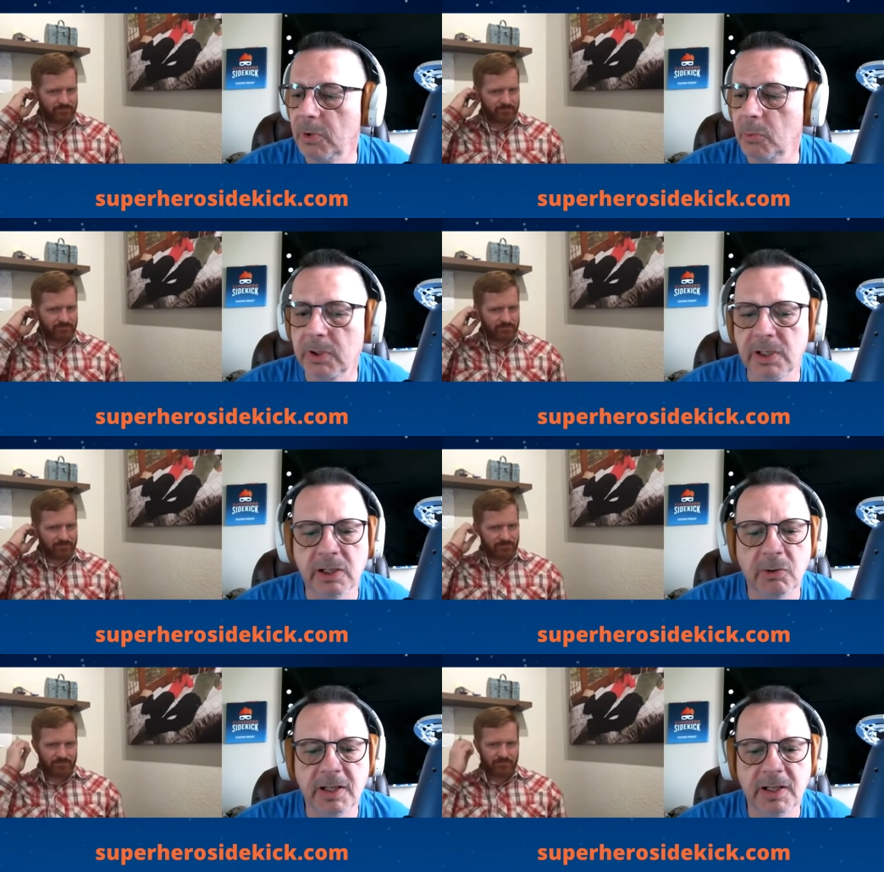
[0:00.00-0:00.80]
Speaker 1: But we're going to
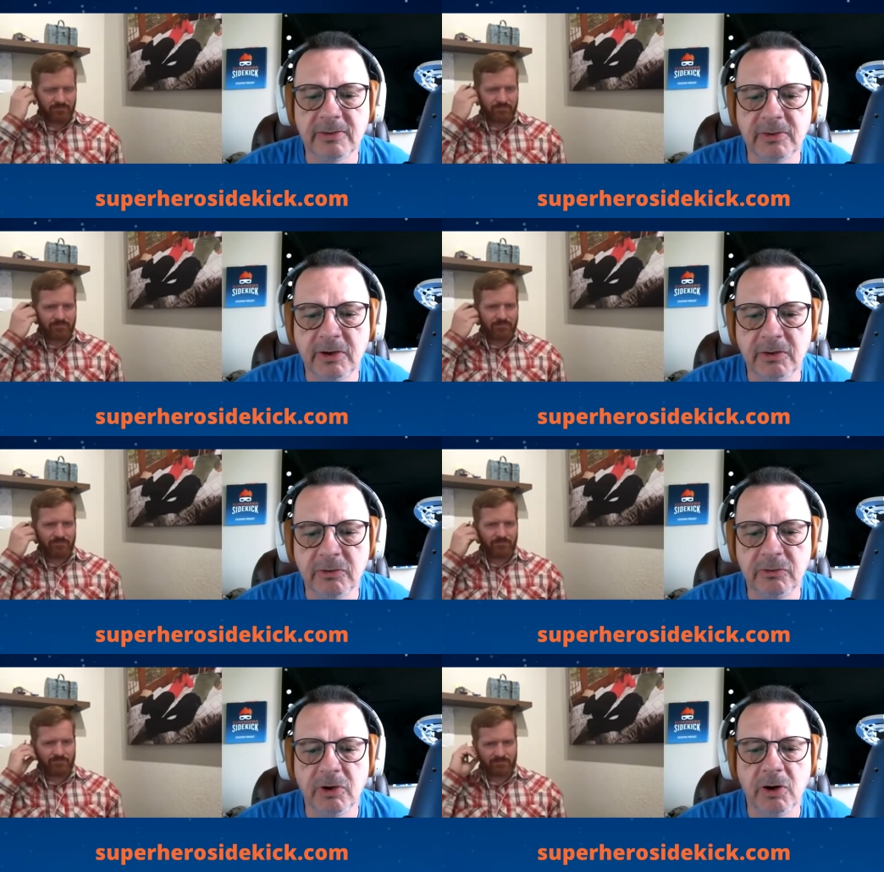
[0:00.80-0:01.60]
go ahead and get started. So
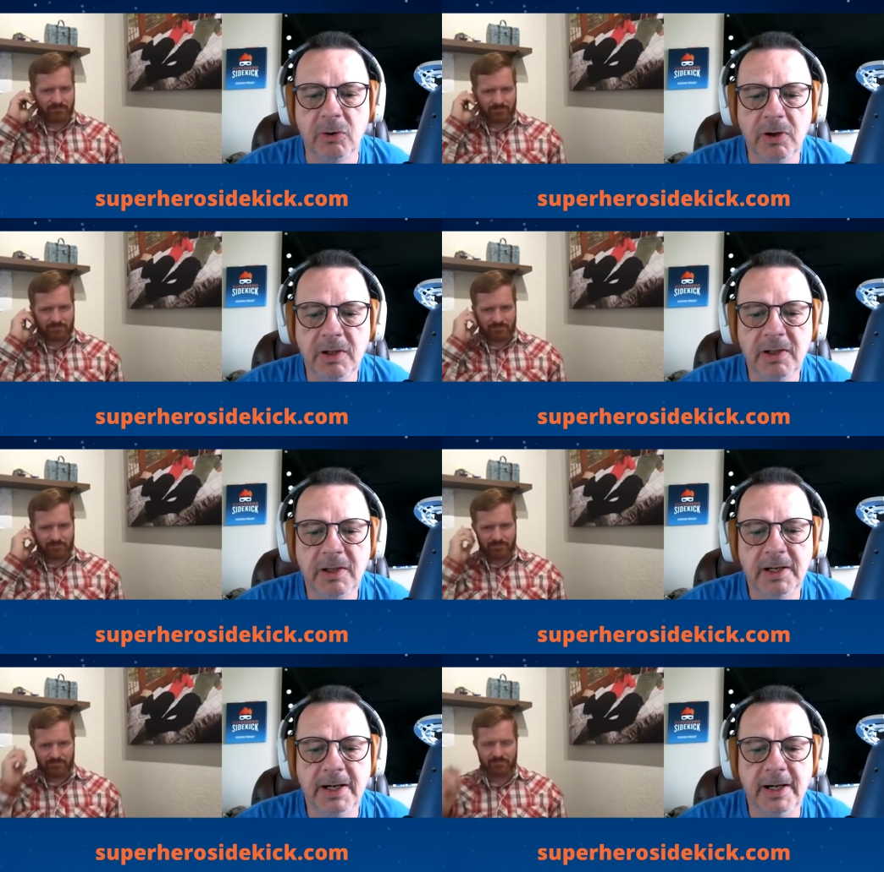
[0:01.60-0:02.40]
Joe,
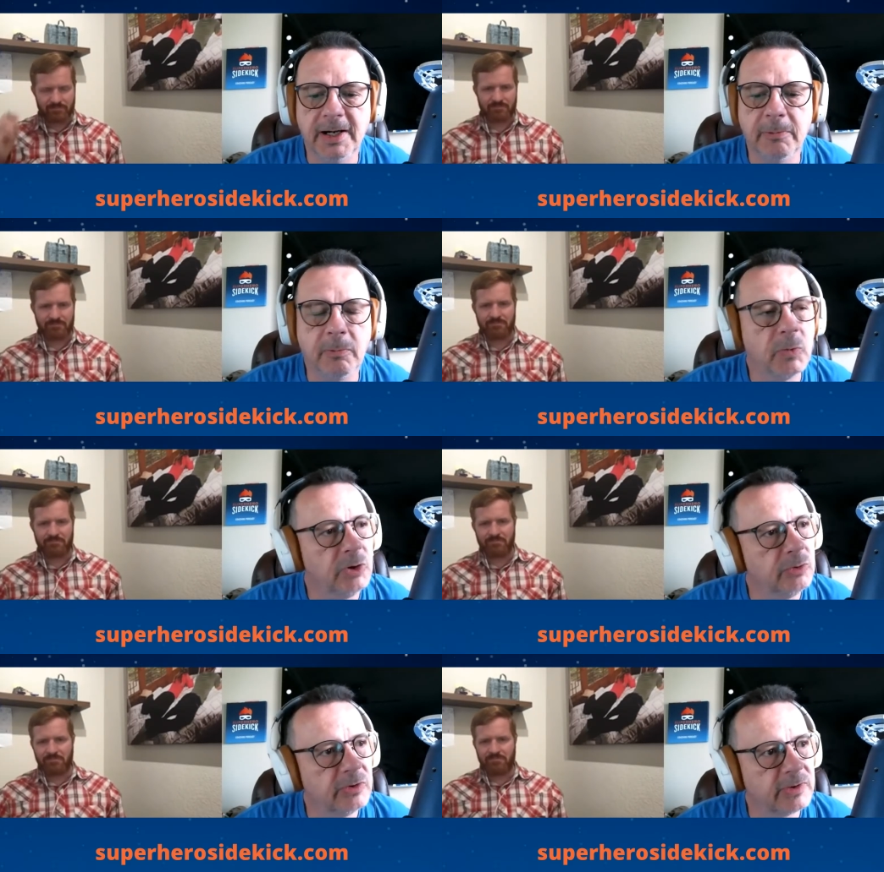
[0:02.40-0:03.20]
uh,
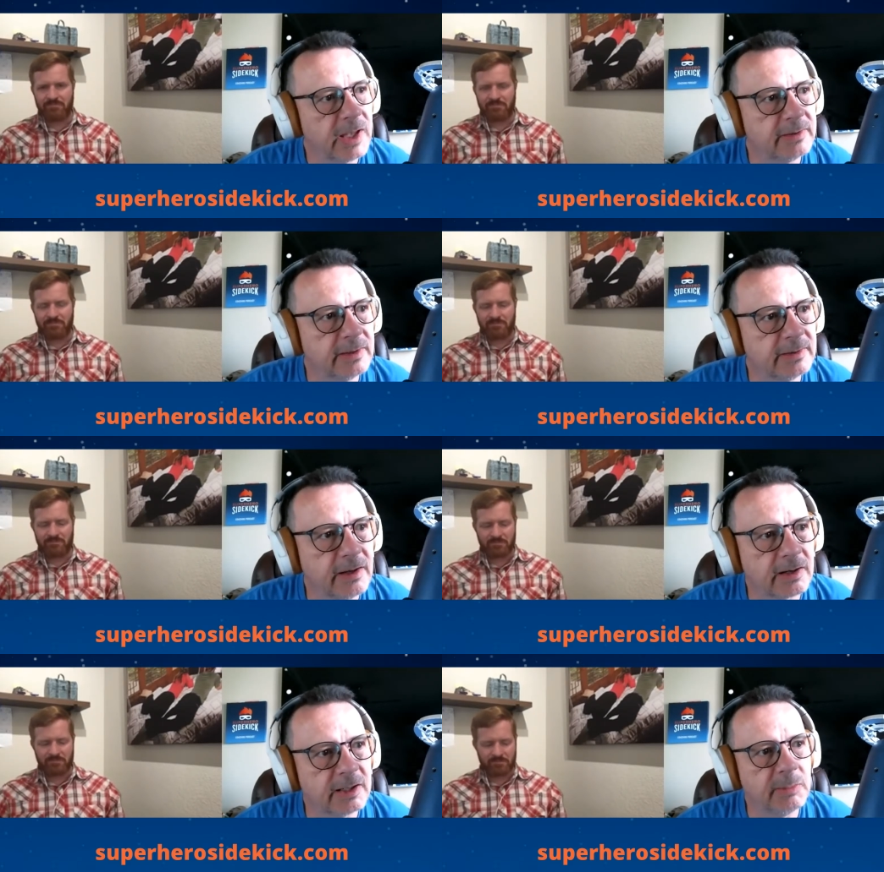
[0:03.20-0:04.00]
you just got done
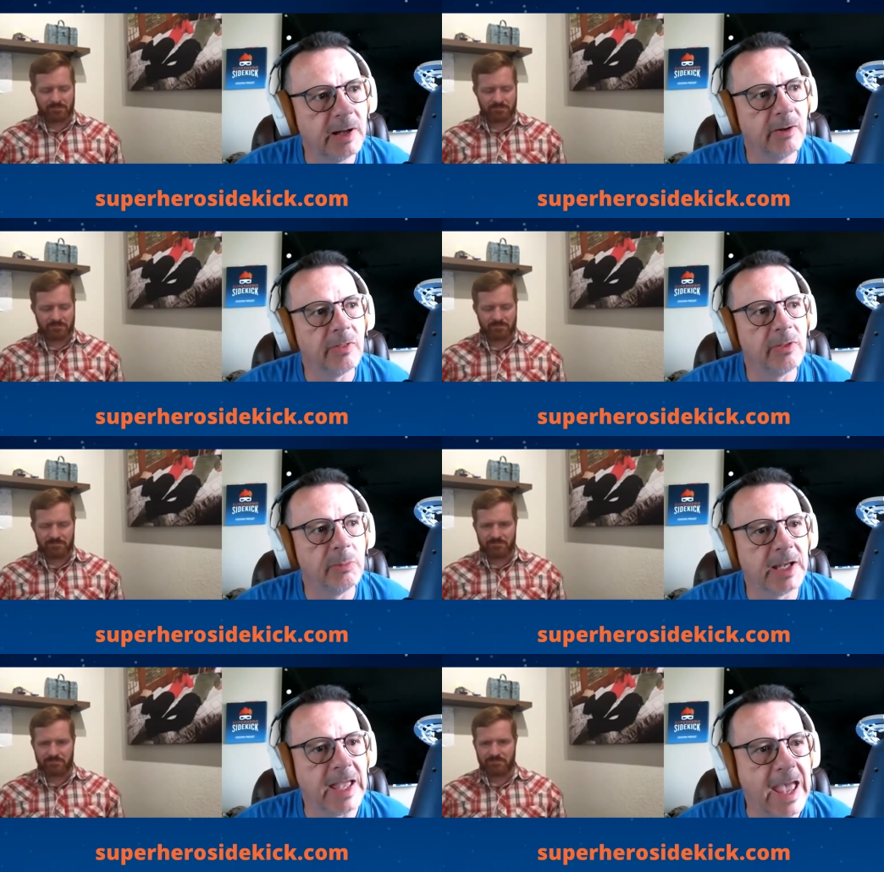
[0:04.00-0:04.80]
talking about the
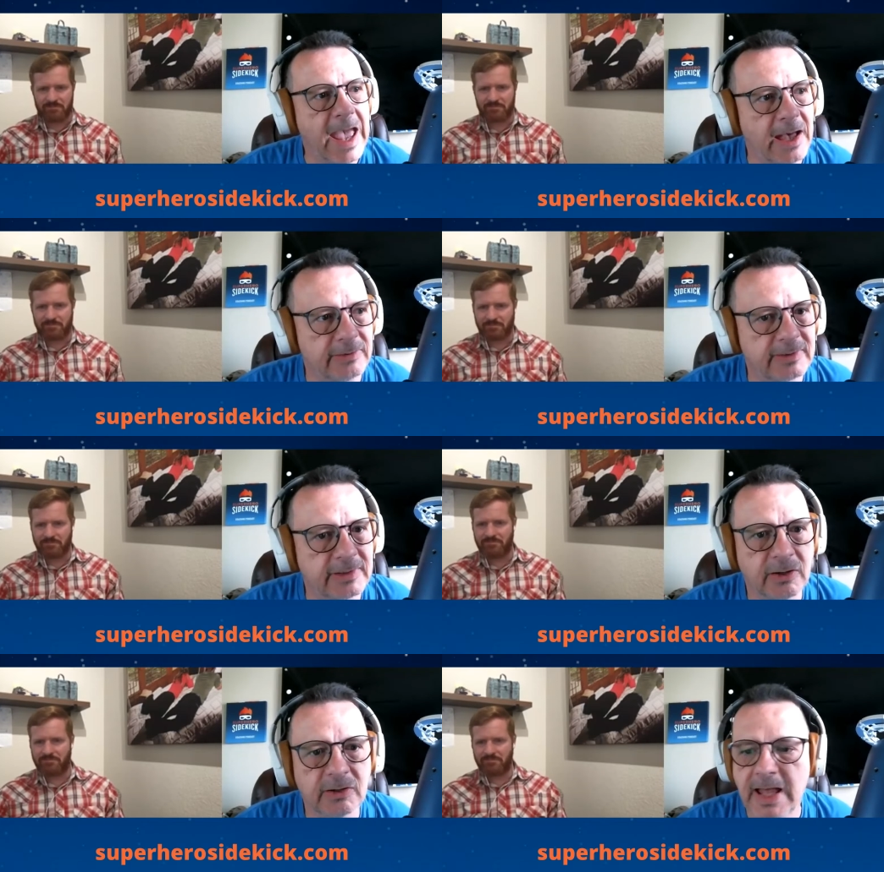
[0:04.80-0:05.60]
big ask
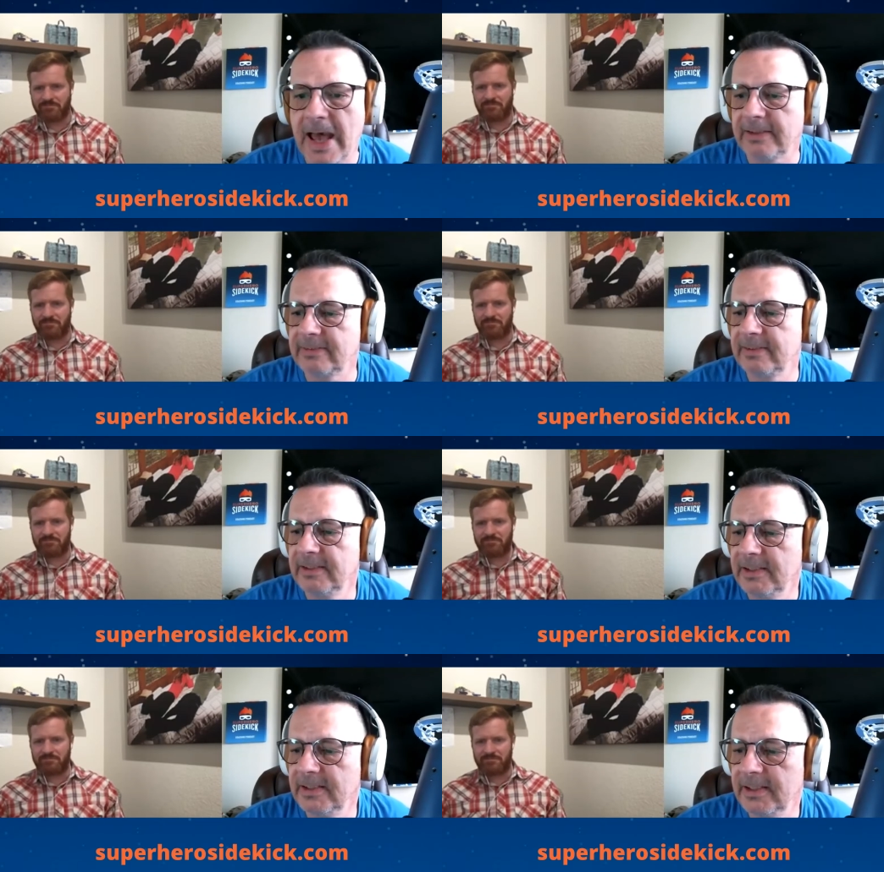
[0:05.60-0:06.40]
in our last
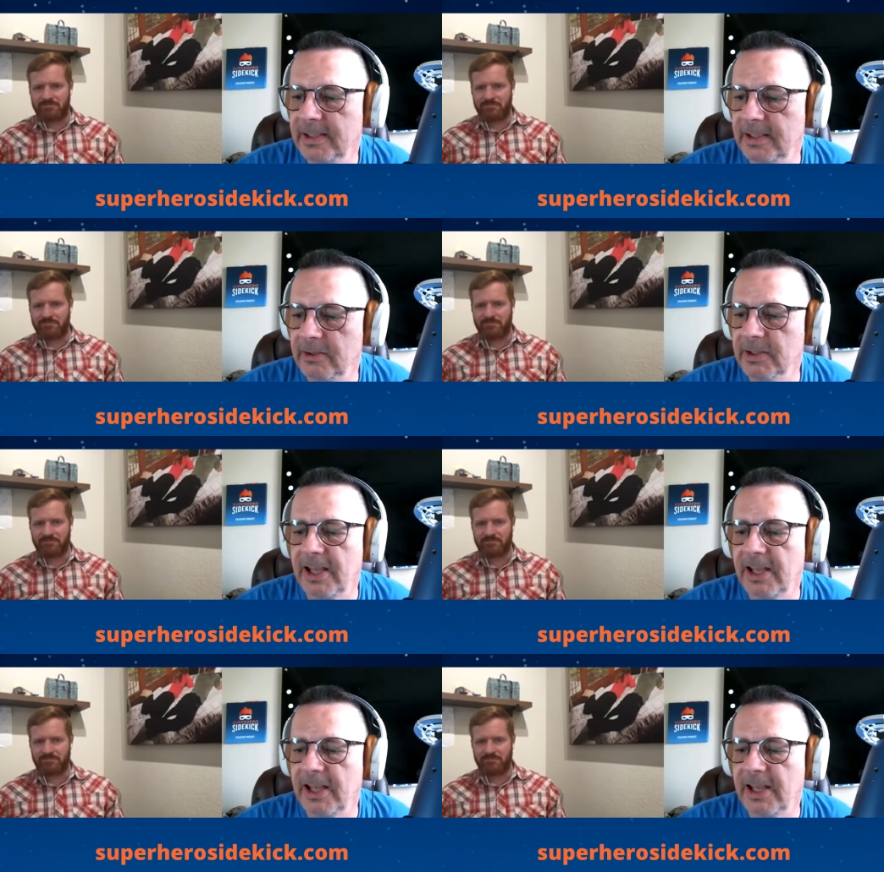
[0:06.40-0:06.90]
in our